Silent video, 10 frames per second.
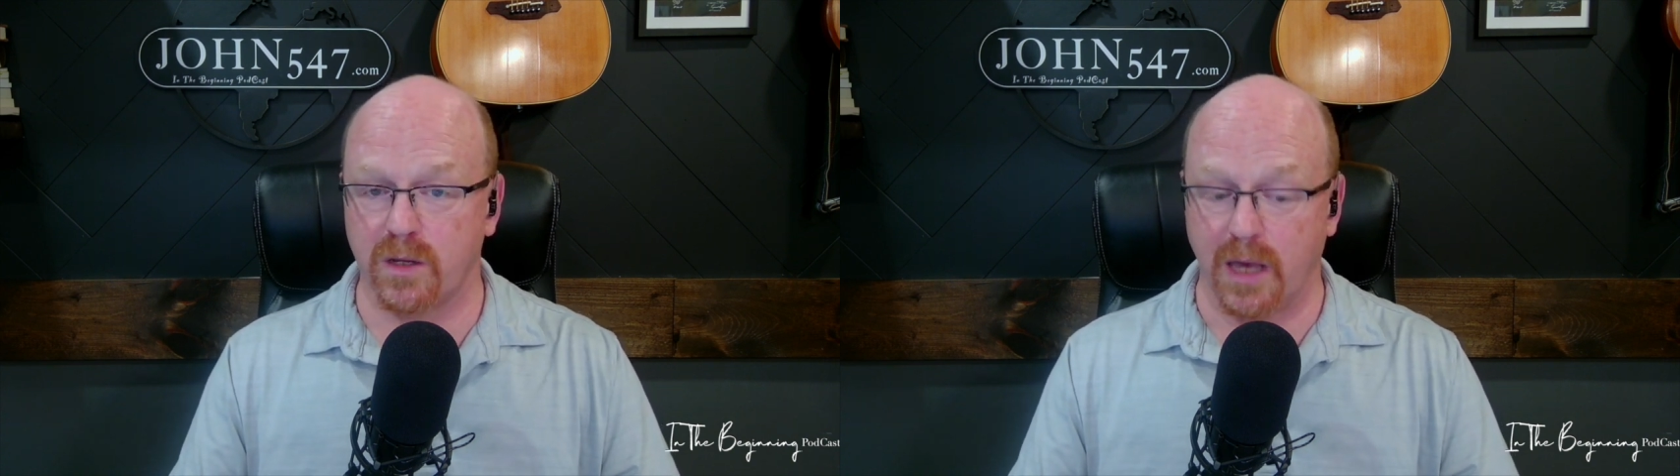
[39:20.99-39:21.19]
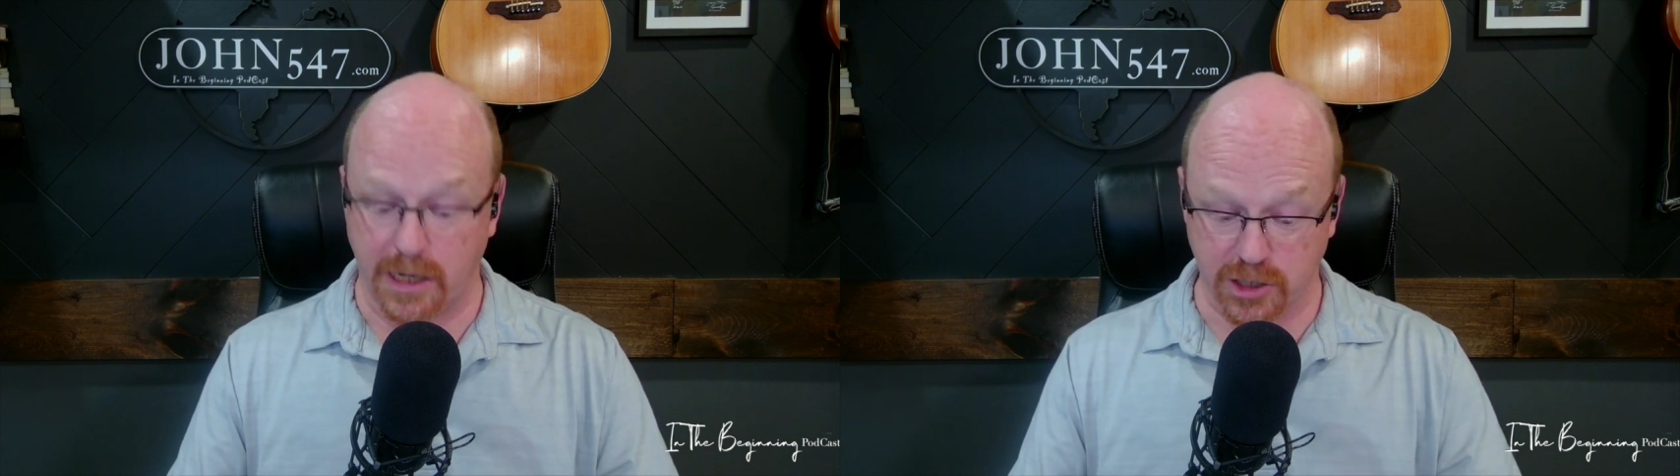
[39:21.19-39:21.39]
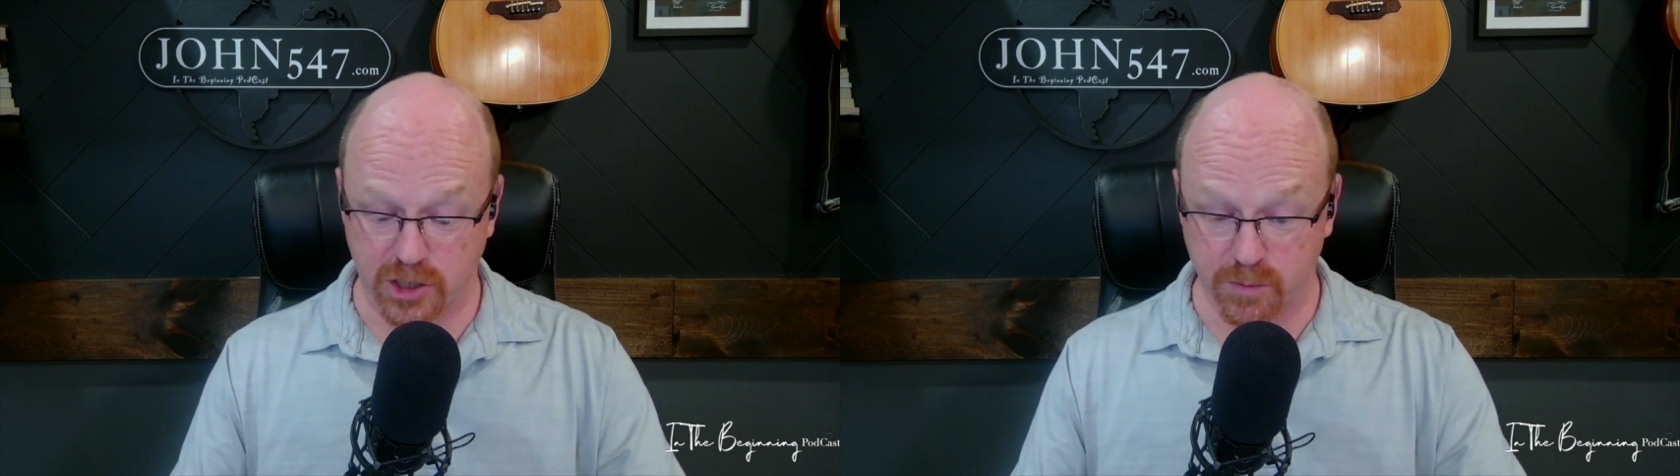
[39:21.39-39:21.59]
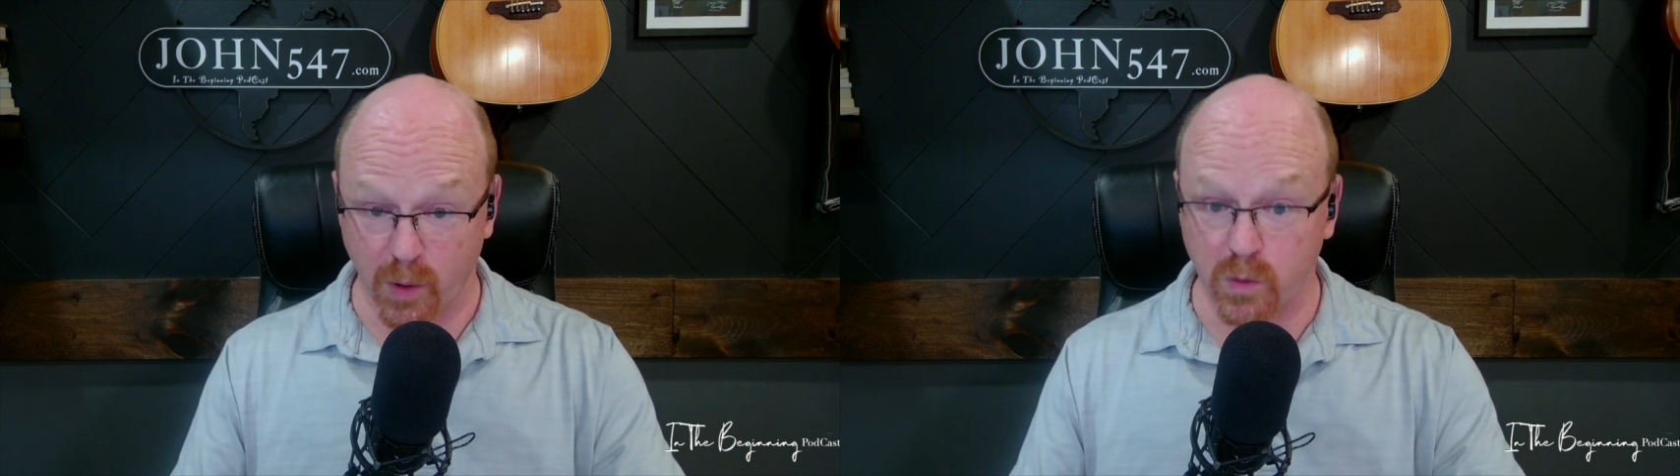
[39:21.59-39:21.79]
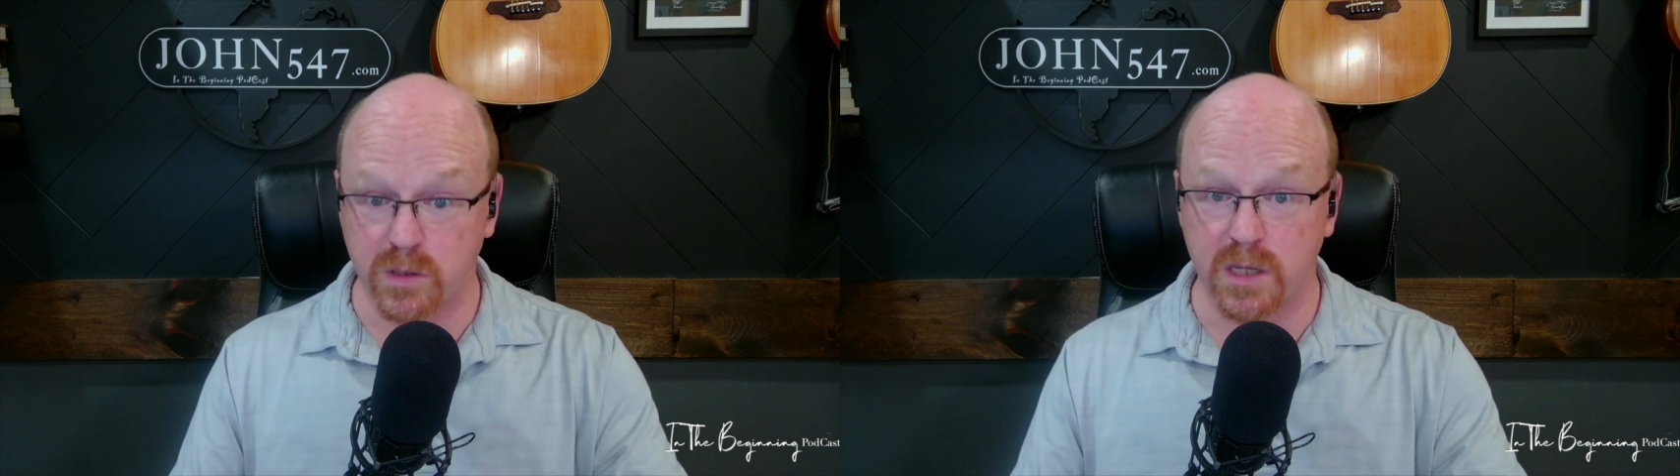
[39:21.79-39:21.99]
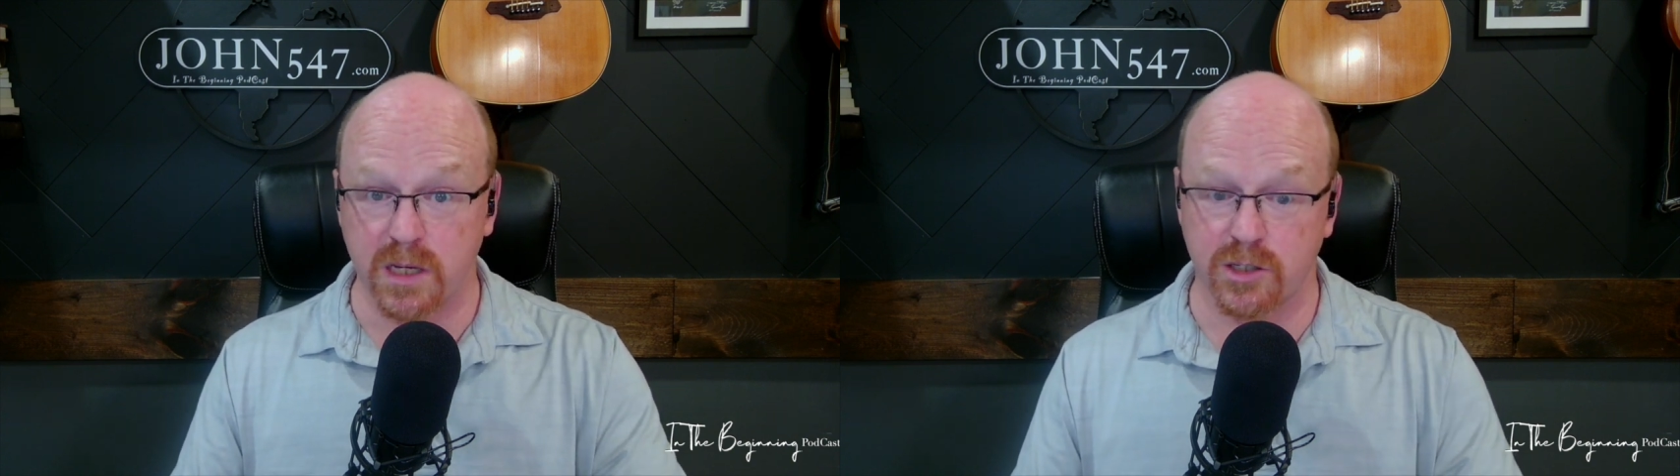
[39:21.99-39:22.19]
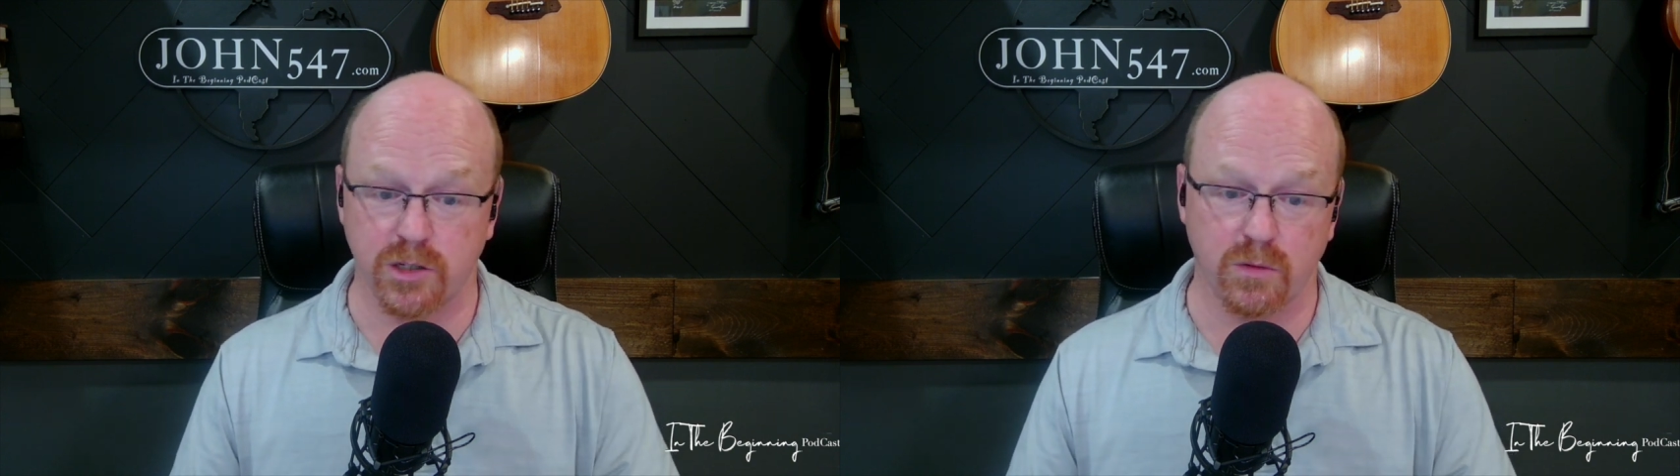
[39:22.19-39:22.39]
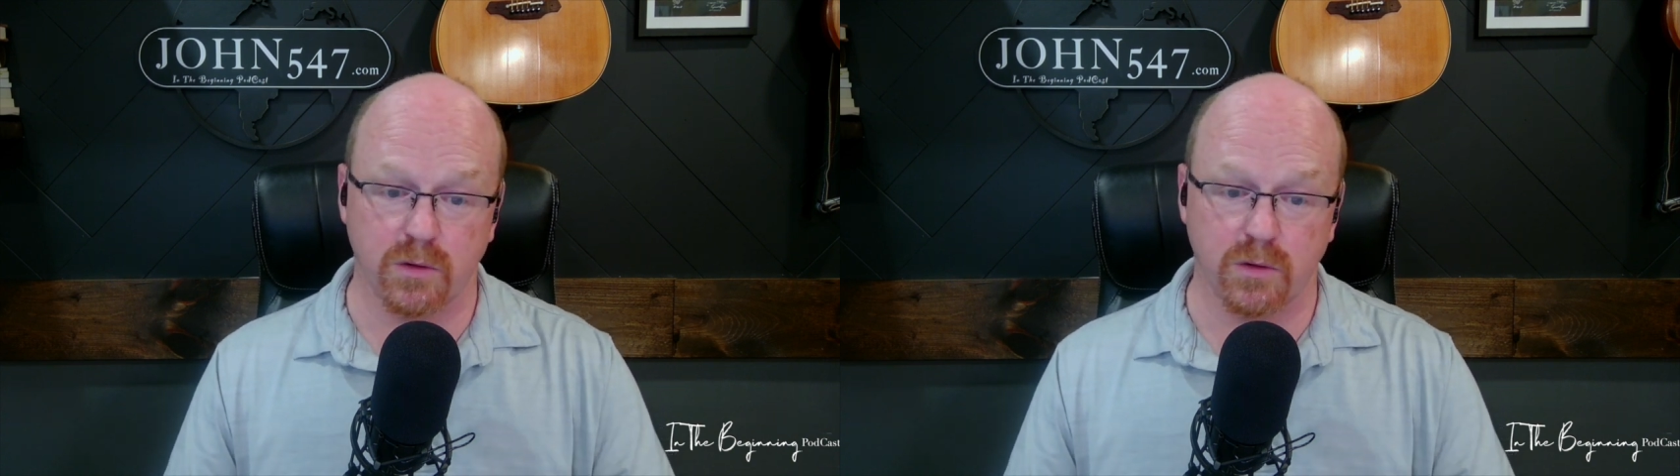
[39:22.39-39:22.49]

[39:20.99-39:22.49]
and expose the issue.